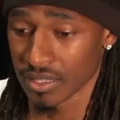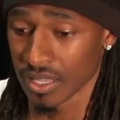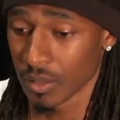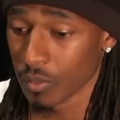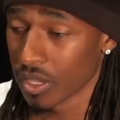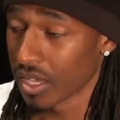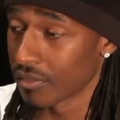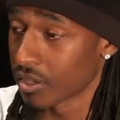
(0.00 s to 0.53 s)
I
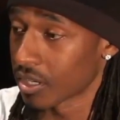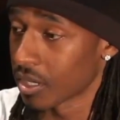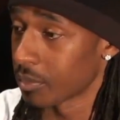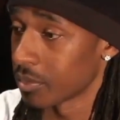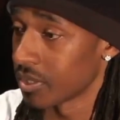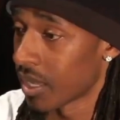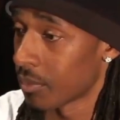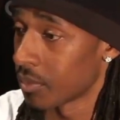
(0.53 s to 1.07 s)
think we have a
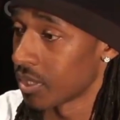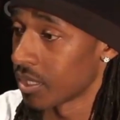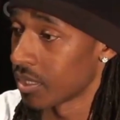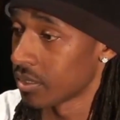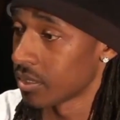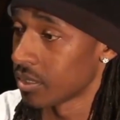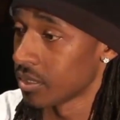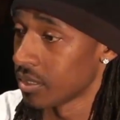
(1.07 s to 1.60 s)
couple of
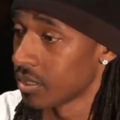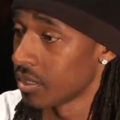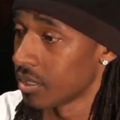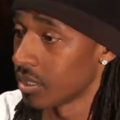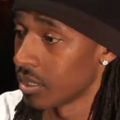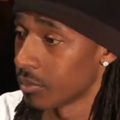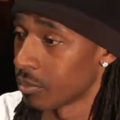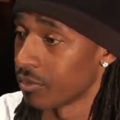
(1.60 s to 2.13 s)
dominant
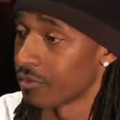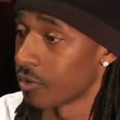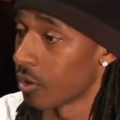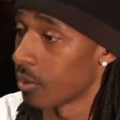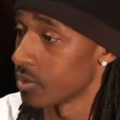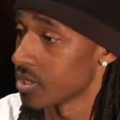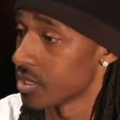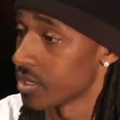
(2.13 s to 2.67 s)

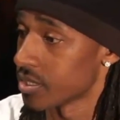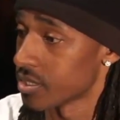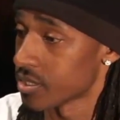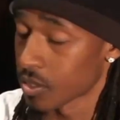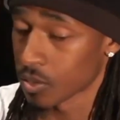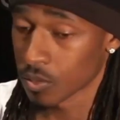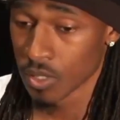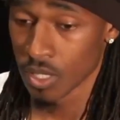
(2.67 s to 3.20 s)
performances.
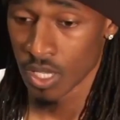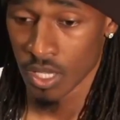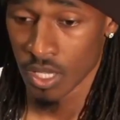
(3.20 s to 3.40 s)
So